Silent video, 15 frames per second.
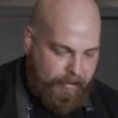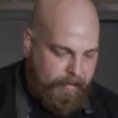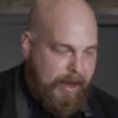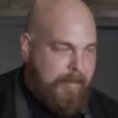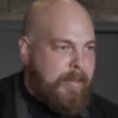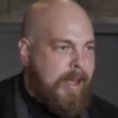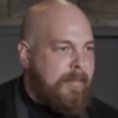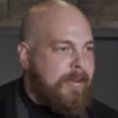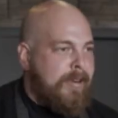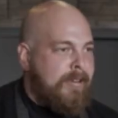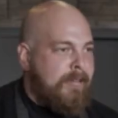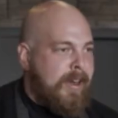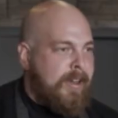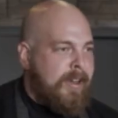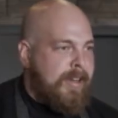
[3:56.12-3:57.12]
red pepper,
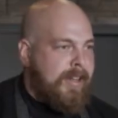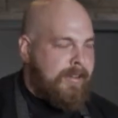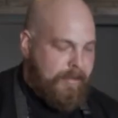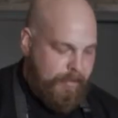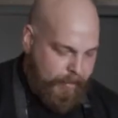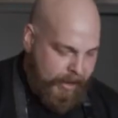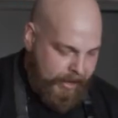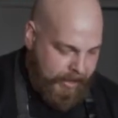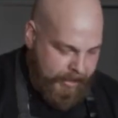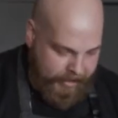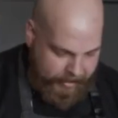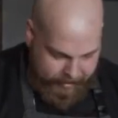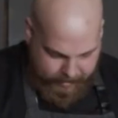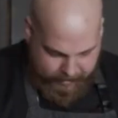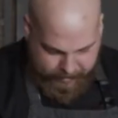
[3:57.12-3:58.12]
red onion, white onion.